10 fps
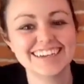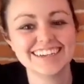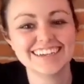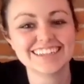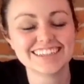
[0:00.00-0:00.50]

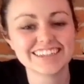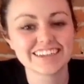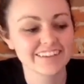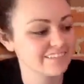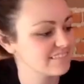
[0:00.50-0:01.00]

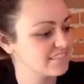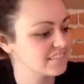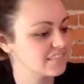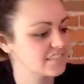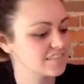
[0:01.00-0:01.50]

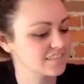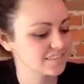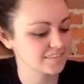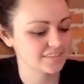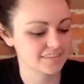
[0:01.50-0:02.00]

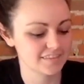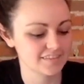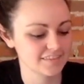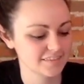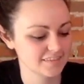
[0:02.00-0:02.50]

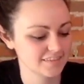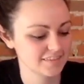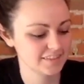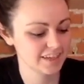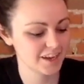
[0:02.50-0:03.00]

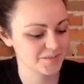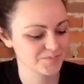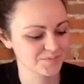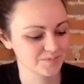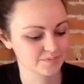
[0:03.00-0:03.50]

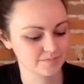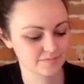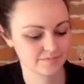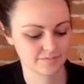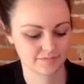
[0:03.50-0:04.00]

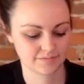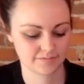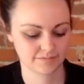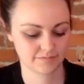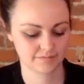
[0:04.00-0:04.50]

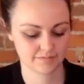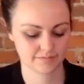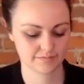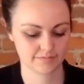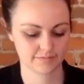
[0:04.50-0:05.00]

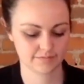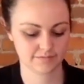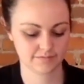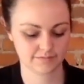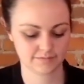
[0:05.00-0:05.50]

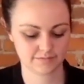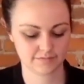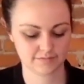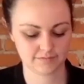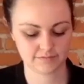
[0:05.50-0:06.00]

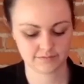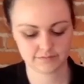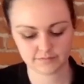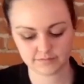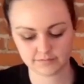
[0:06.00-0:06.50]

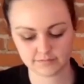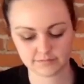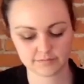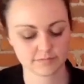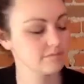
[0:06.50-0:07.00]

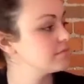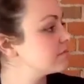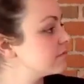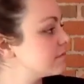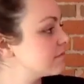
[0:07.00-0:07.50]

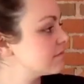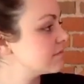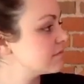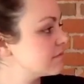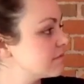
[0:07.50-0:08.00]
This person isn't speaking.